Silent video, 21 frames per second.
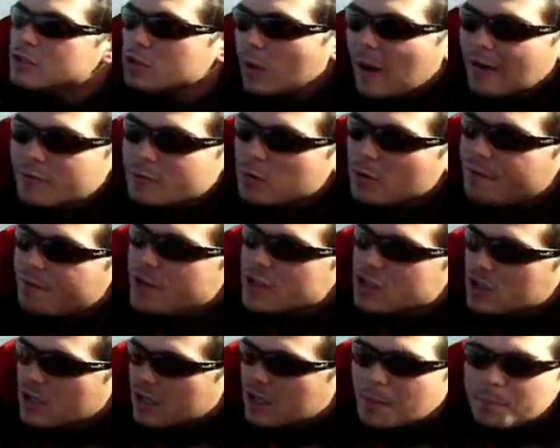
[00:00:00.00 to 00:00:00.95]
So after we
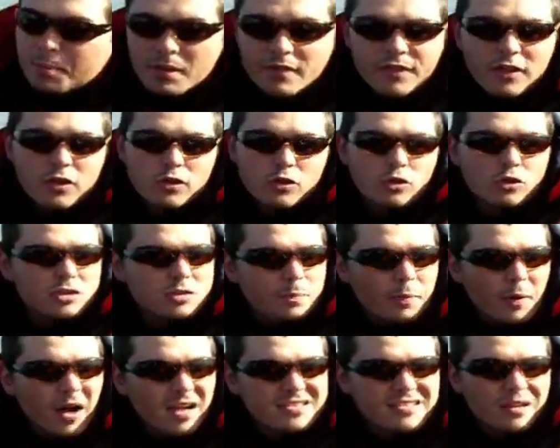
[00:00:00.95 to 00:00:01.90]
fished a couple of other those
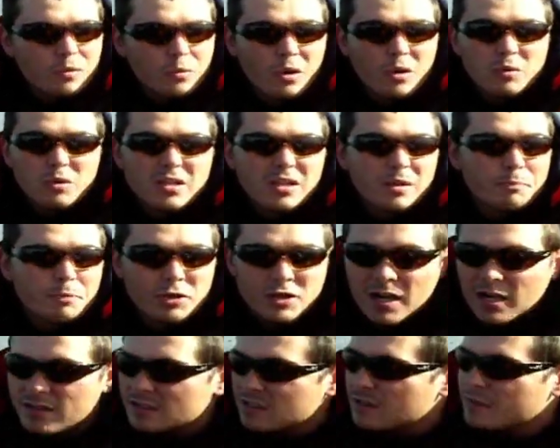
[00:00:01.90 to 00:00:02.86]
spots, they weren't really
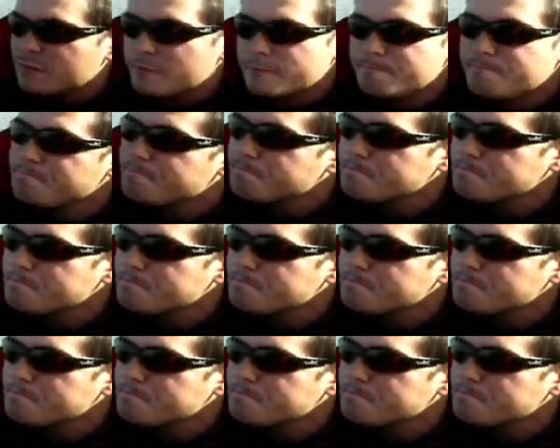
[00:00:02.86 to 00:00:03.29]
productive.